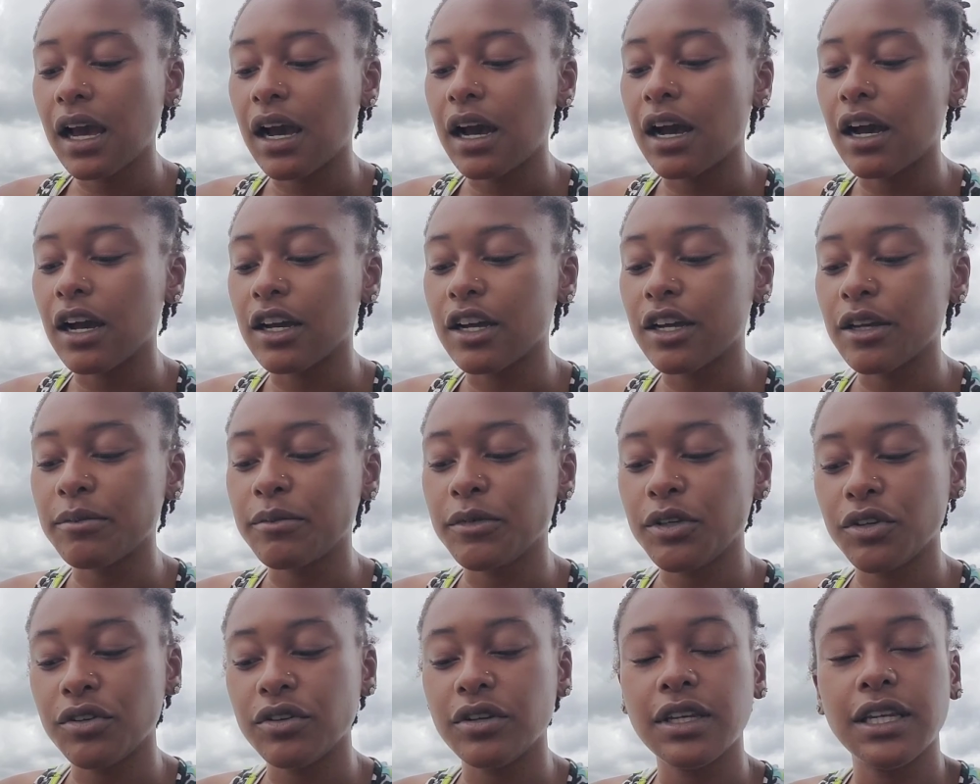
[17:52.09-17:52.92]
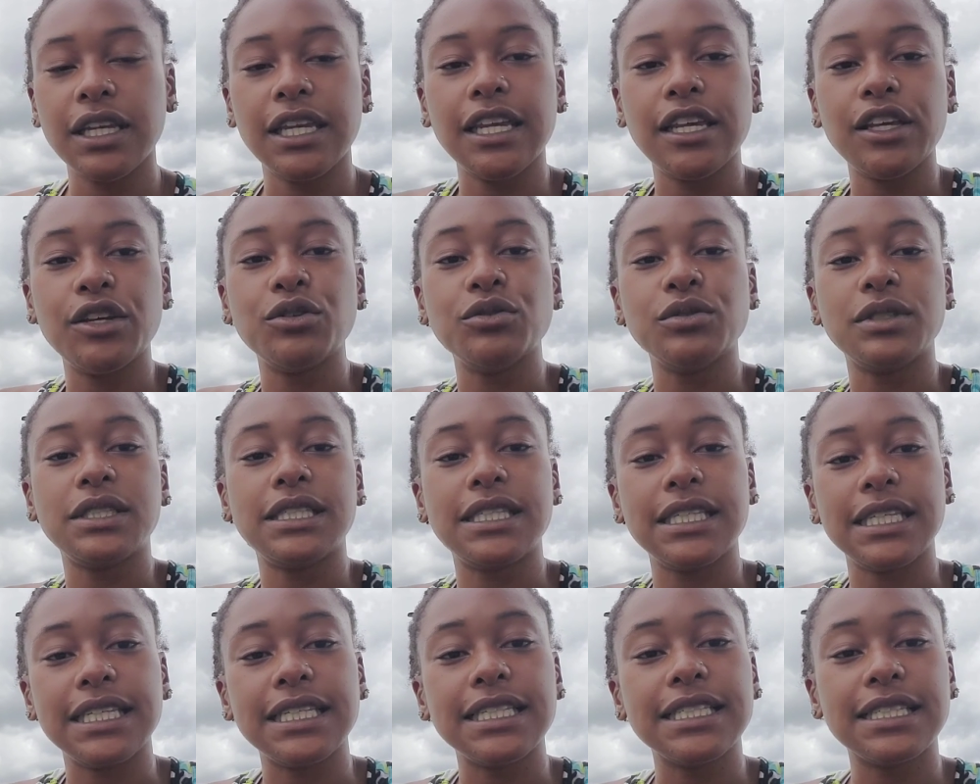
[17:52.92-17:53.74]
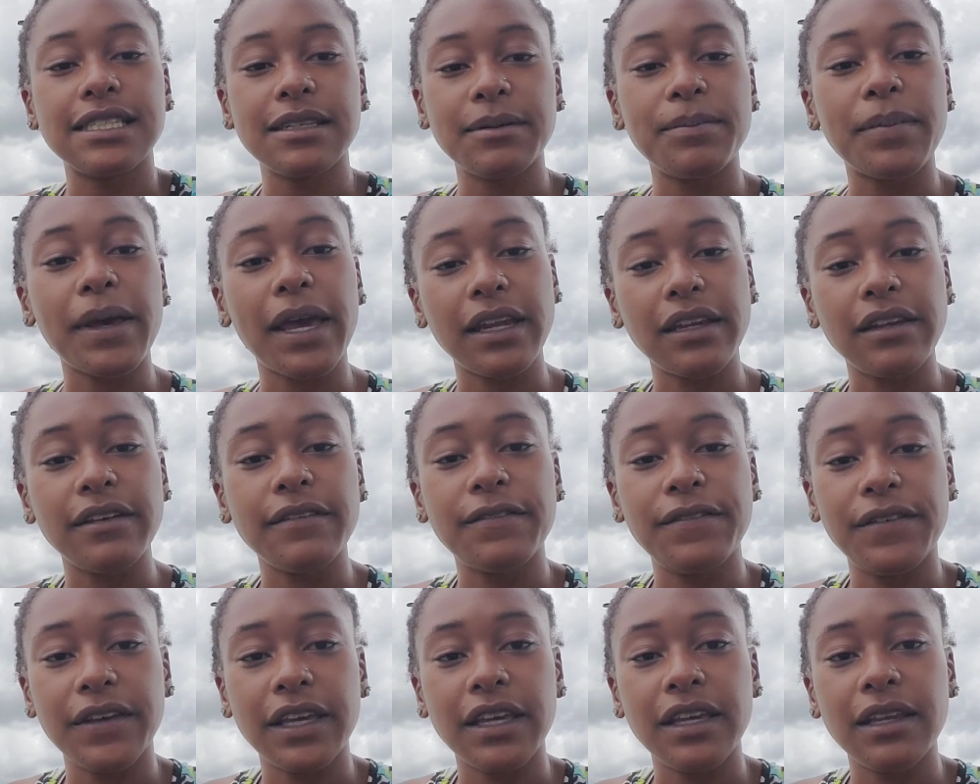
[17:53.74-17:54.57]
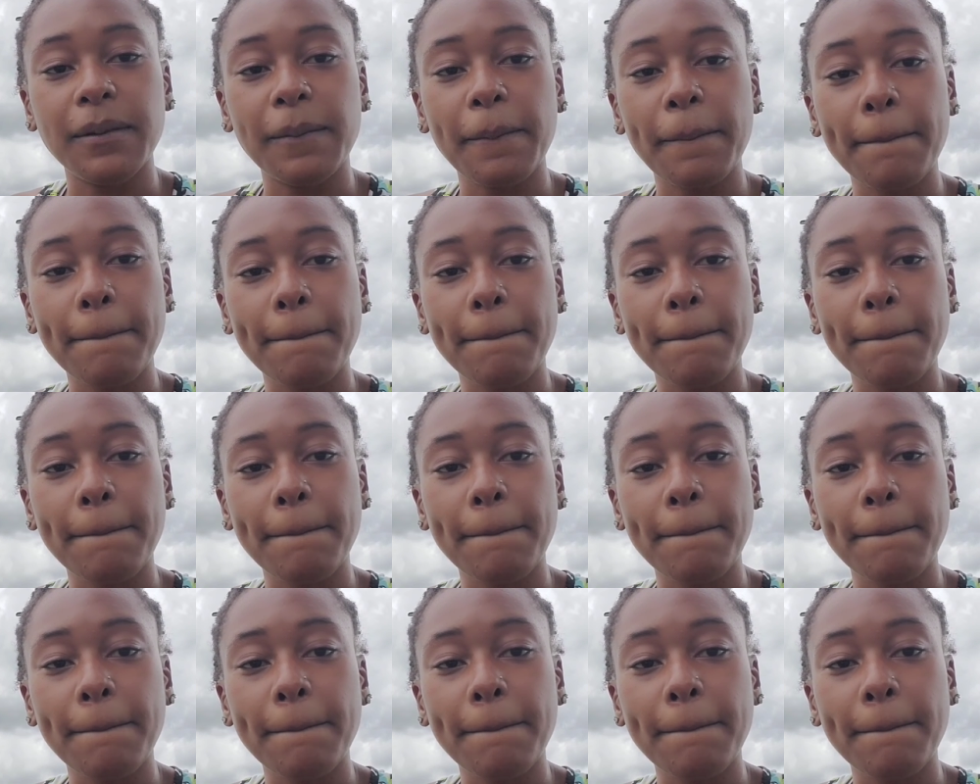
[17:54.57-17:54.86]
a community who sees the benefit